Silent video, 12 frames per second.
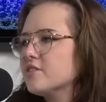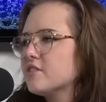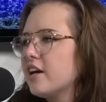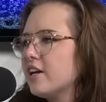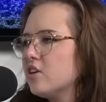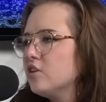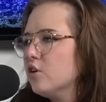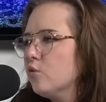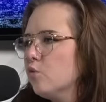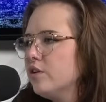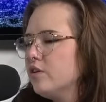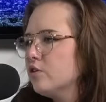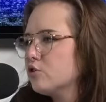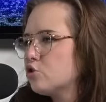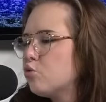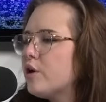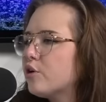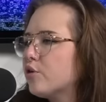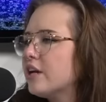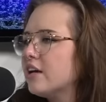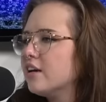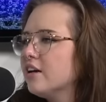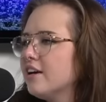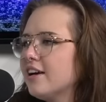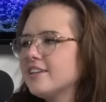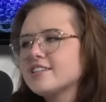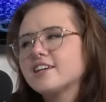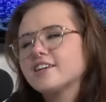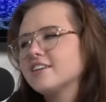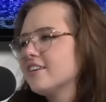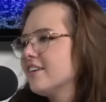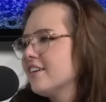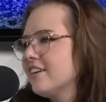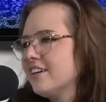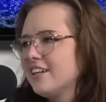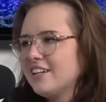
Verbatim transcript: is like, you know, you're twittering. It's like, that's bae as